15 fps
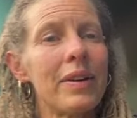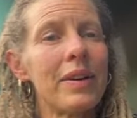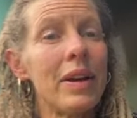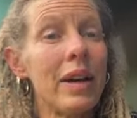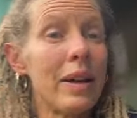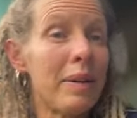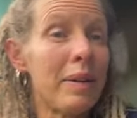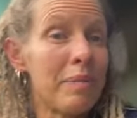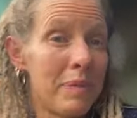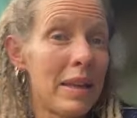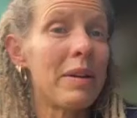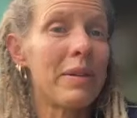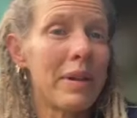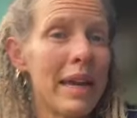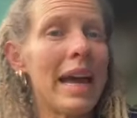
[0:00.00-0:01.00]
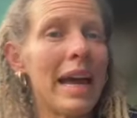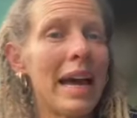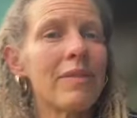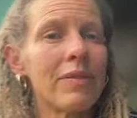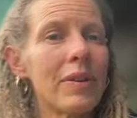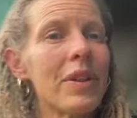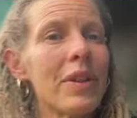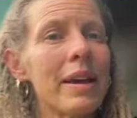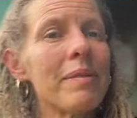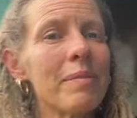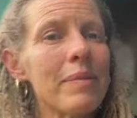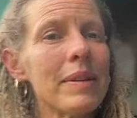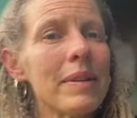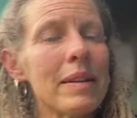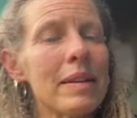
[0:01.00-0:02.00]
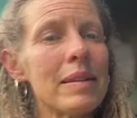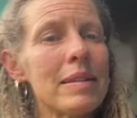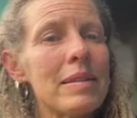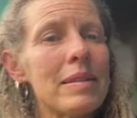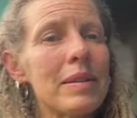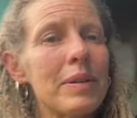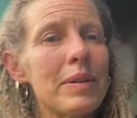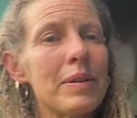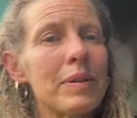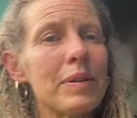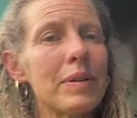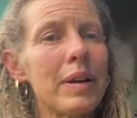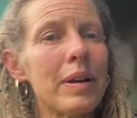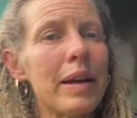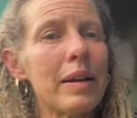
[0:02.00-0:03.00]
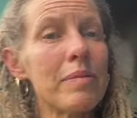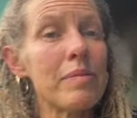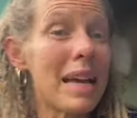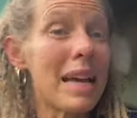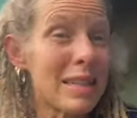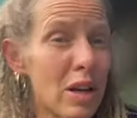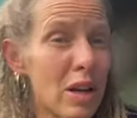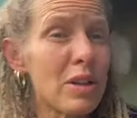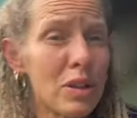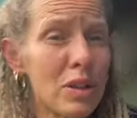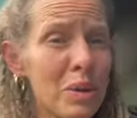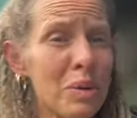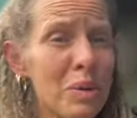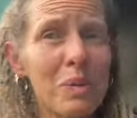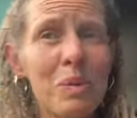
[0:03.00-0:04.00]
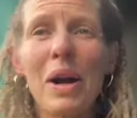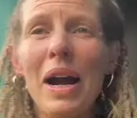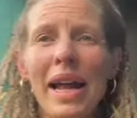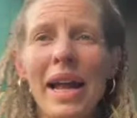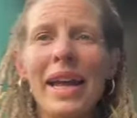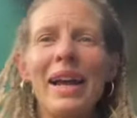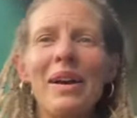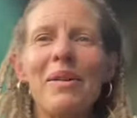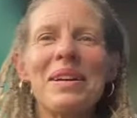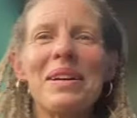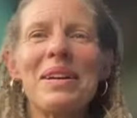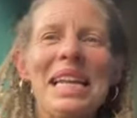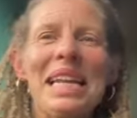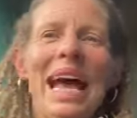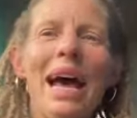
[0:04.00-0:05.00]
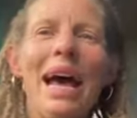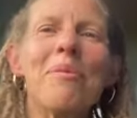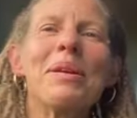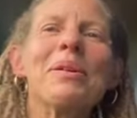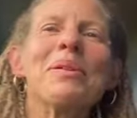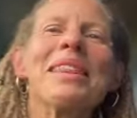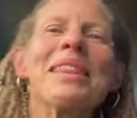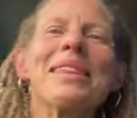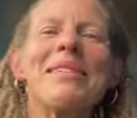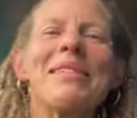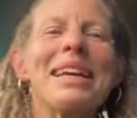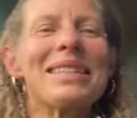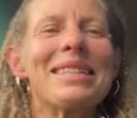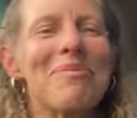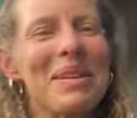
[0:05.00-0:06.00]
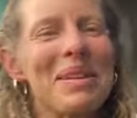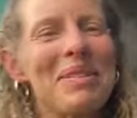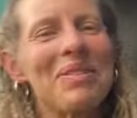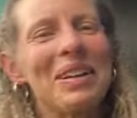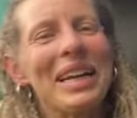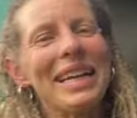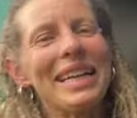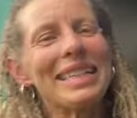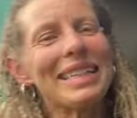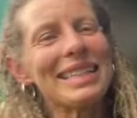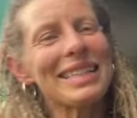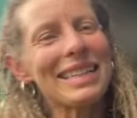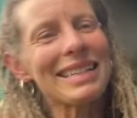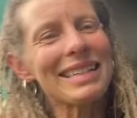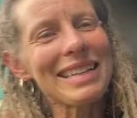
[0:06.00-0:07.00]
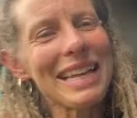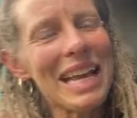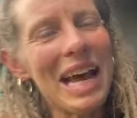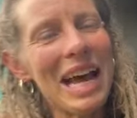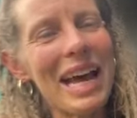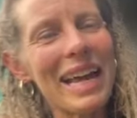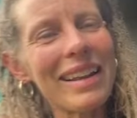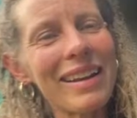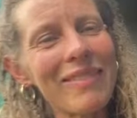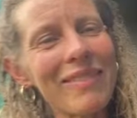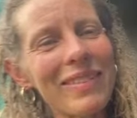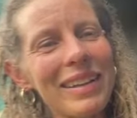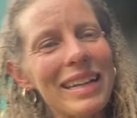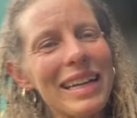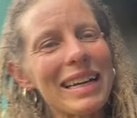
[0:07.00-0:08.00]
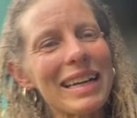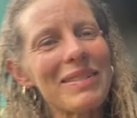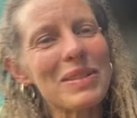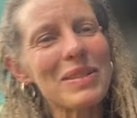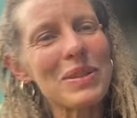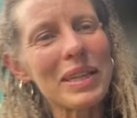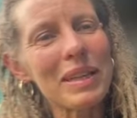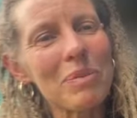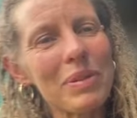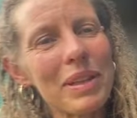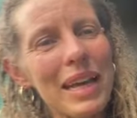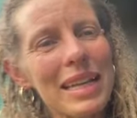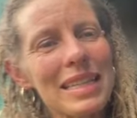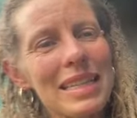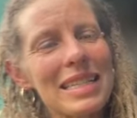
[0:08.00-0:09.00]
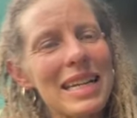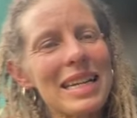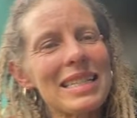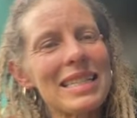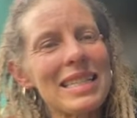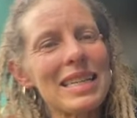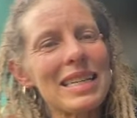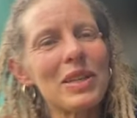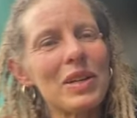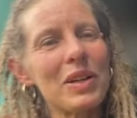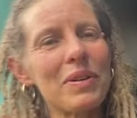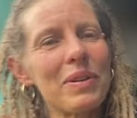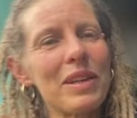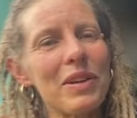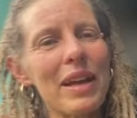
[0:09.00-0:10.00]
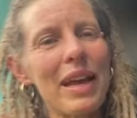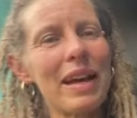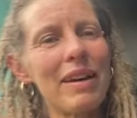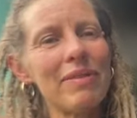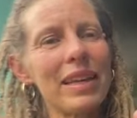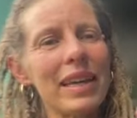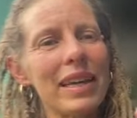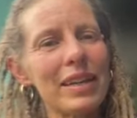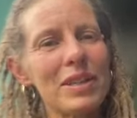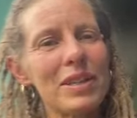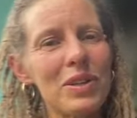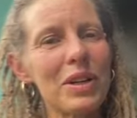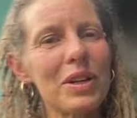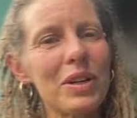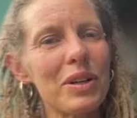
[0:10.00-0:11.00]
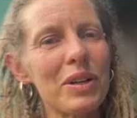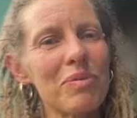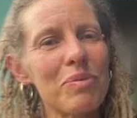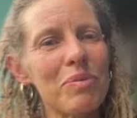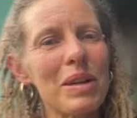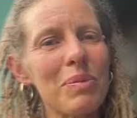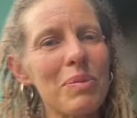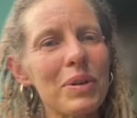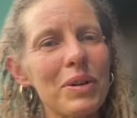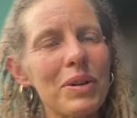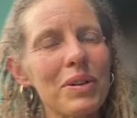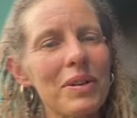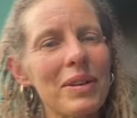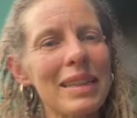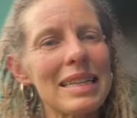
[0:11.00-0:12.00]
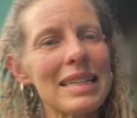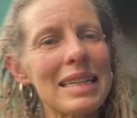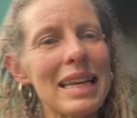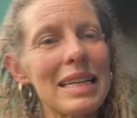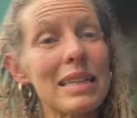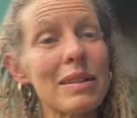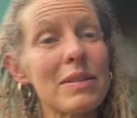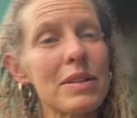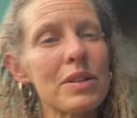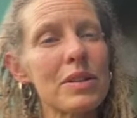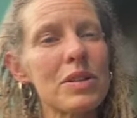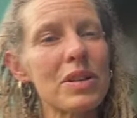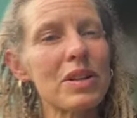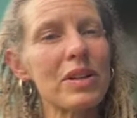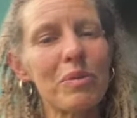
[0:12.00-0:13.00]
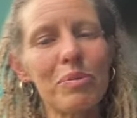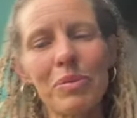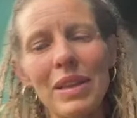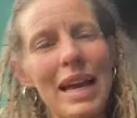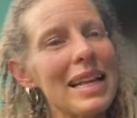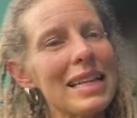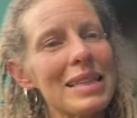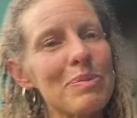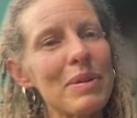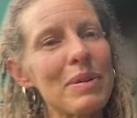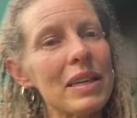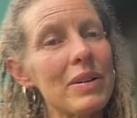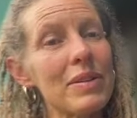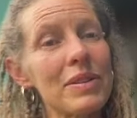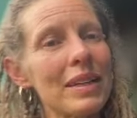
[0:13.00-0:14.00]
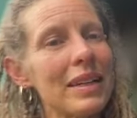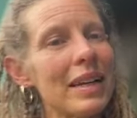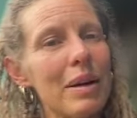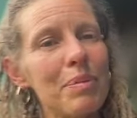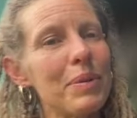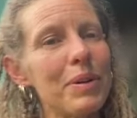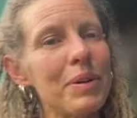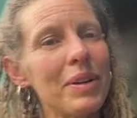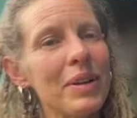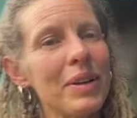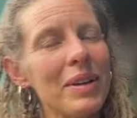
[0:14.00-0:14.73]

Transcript: have for them. So that's also why I wasn't happy with the recipe for ages, because I didn't feel like I was doing the plants justice. When you have like a circle of people, in this case, it was a circle of plants, but there was a couple